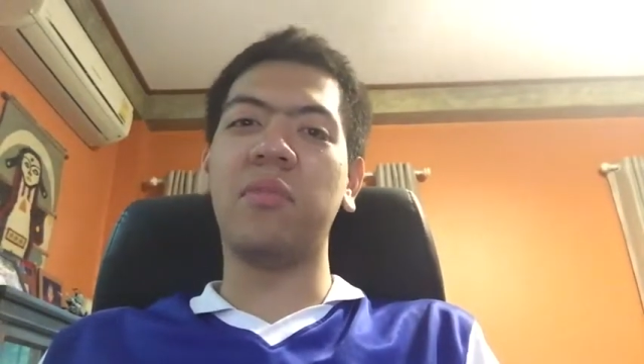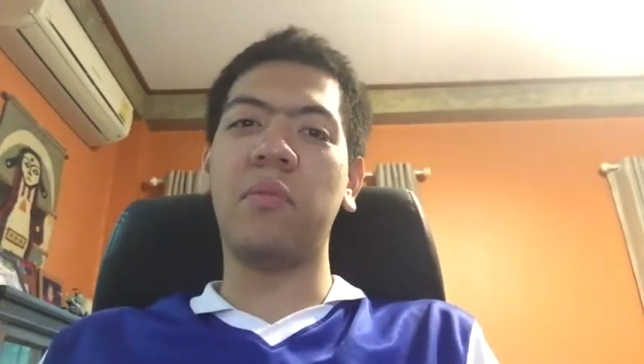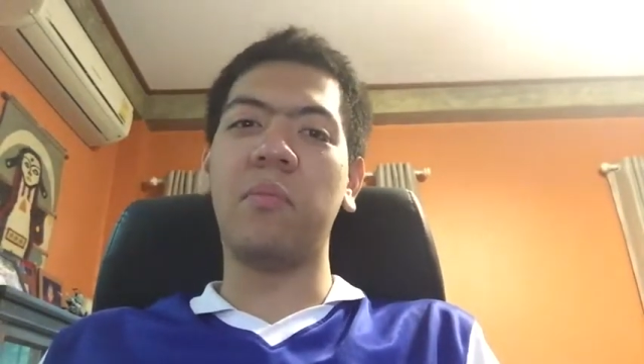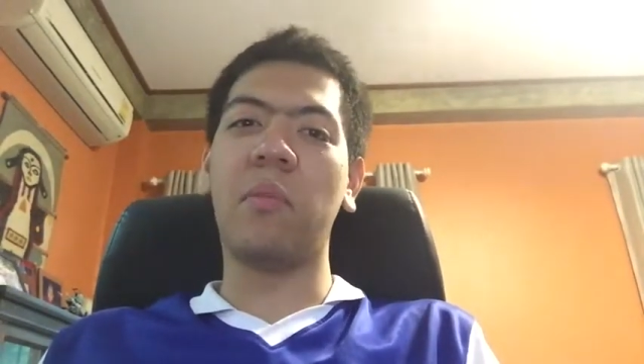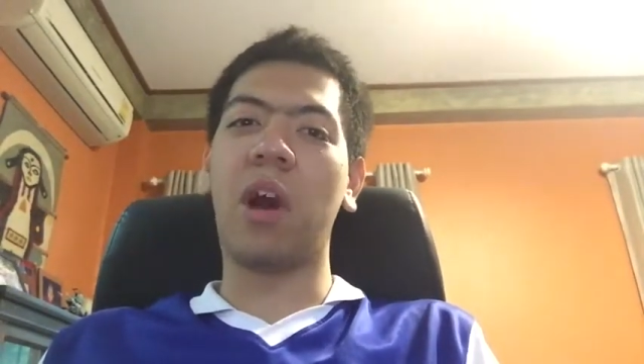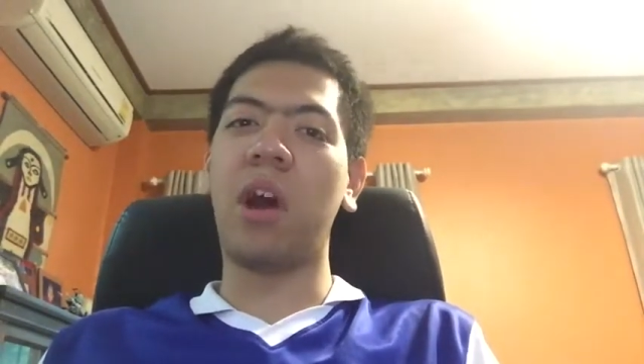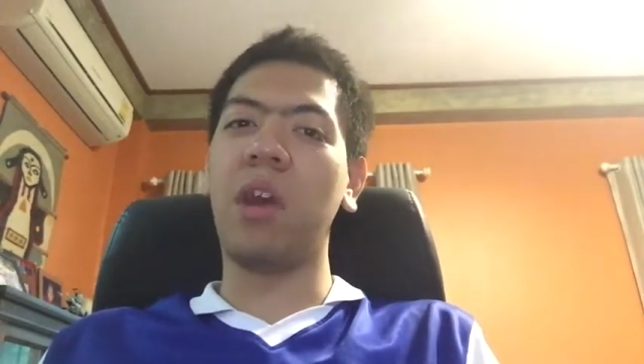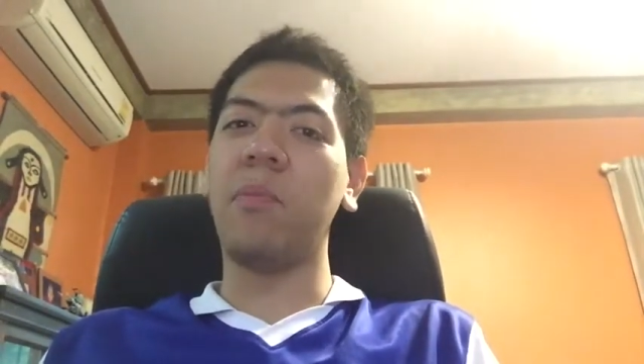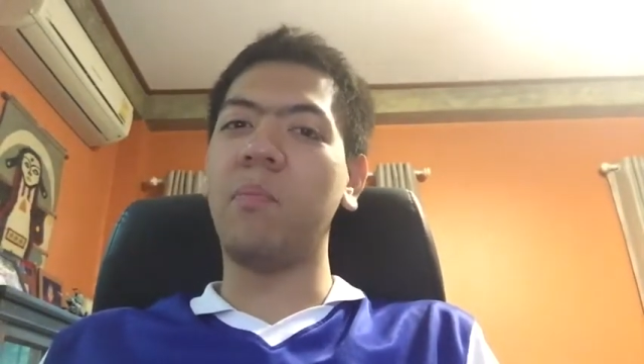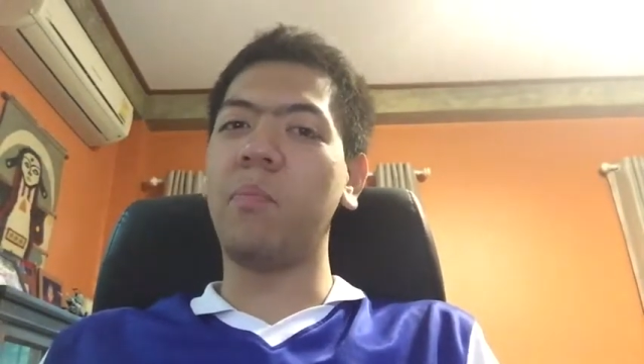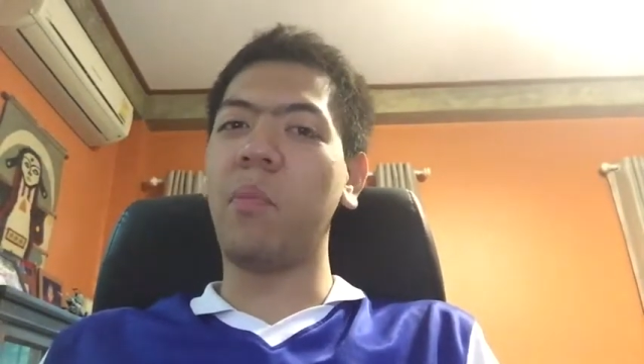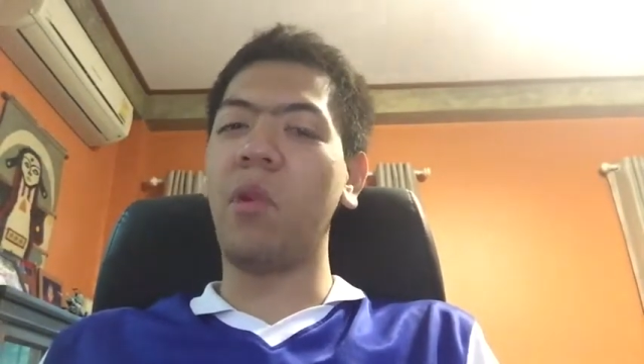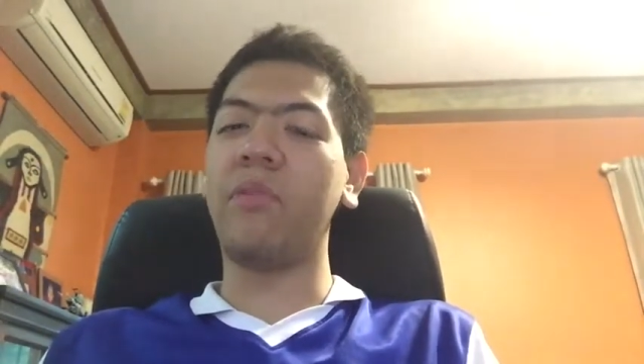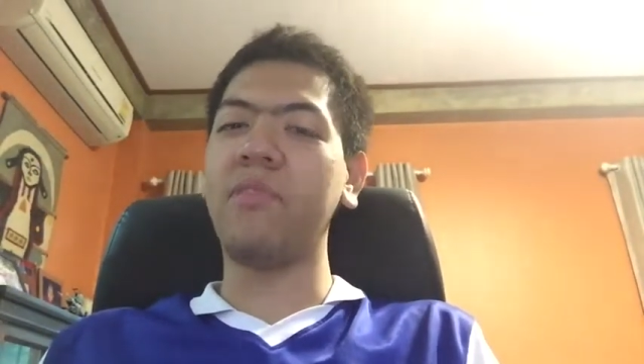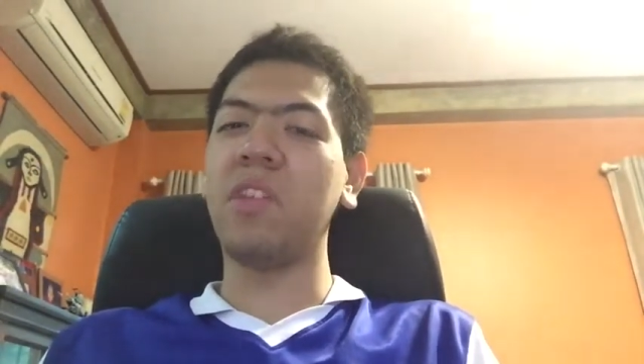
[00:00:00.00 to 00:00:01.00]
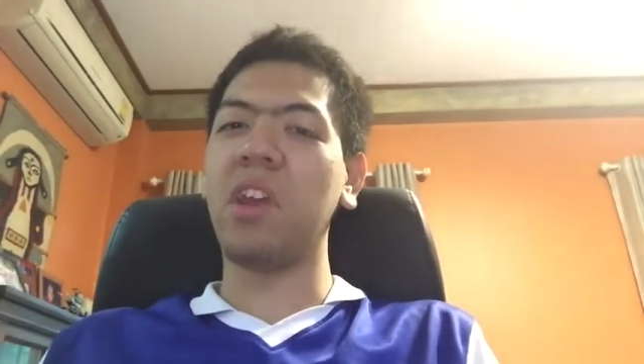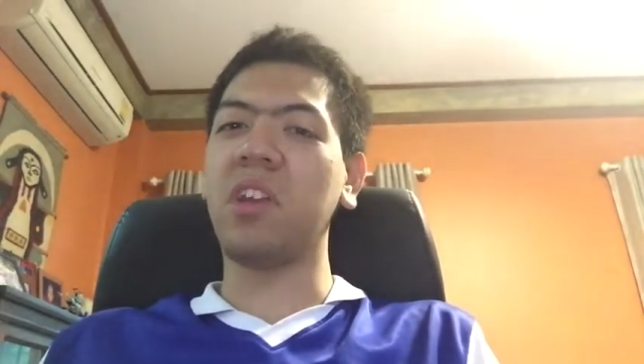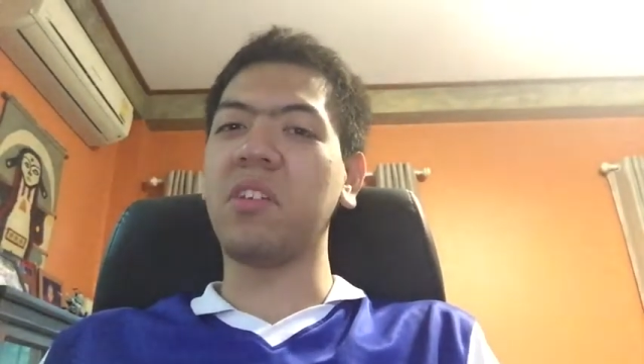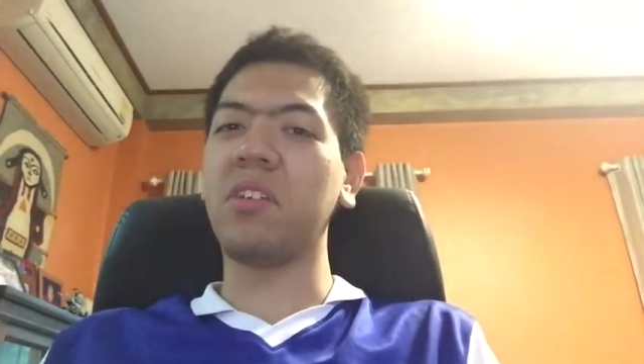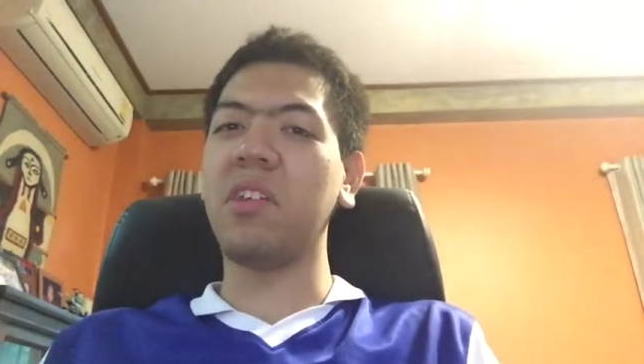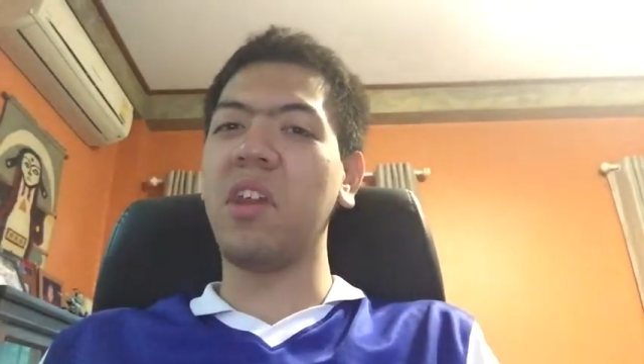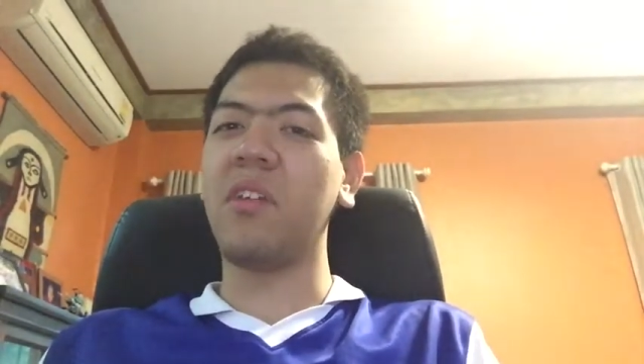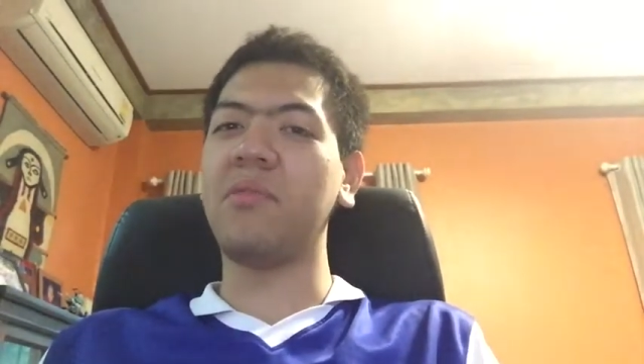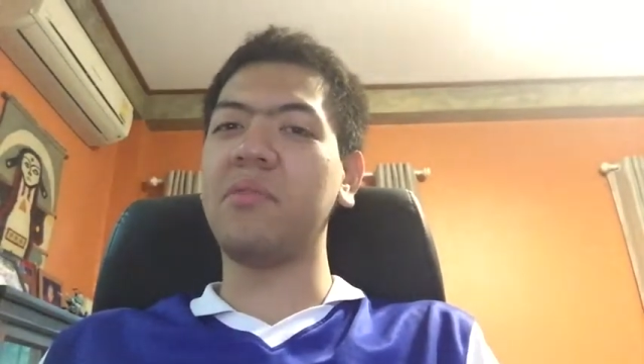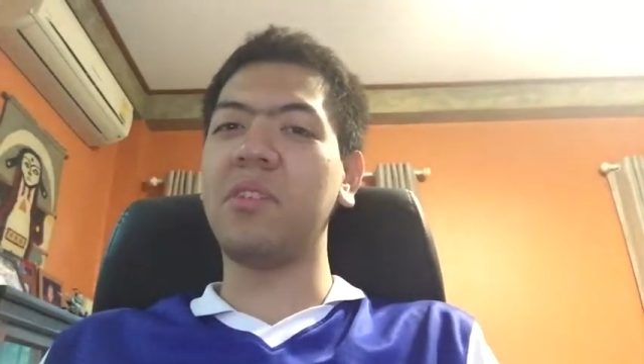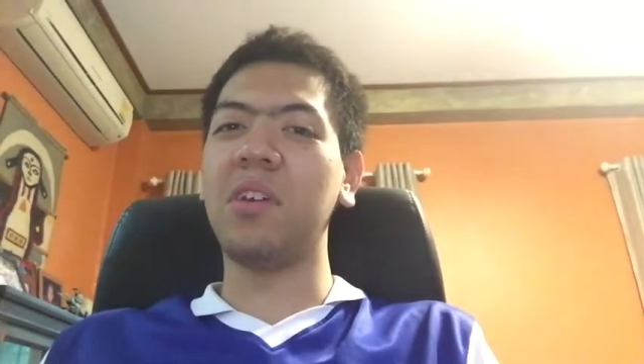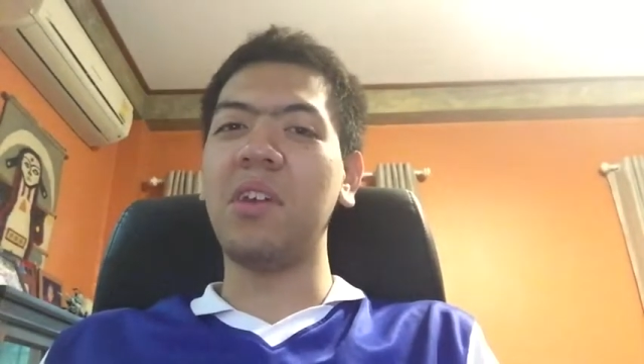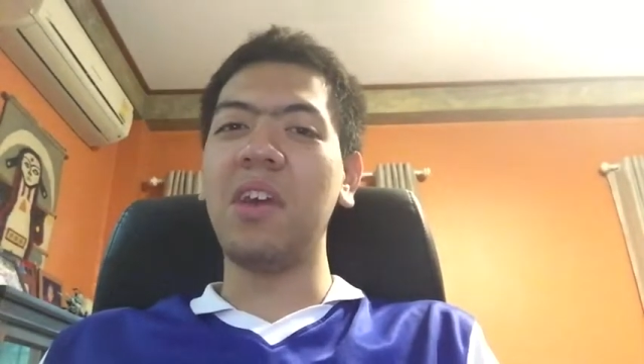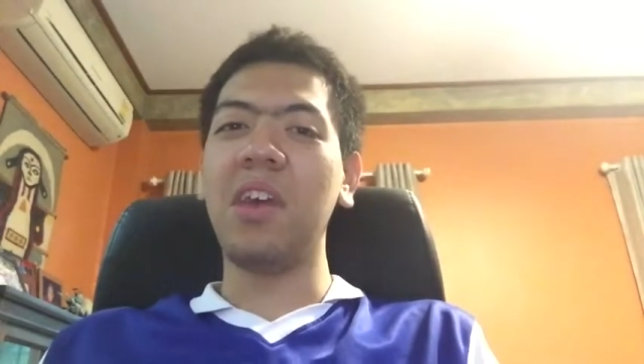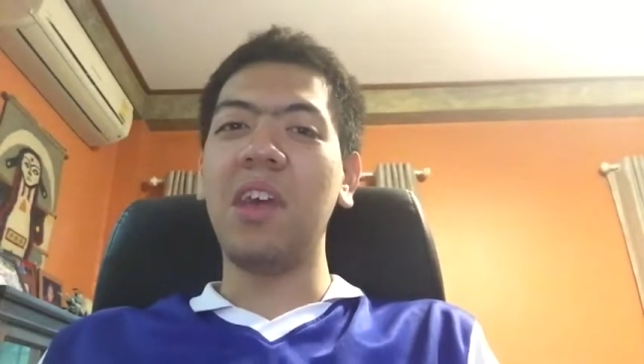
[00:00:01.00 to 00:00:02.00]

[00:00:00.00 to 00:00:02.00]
my birthday gift,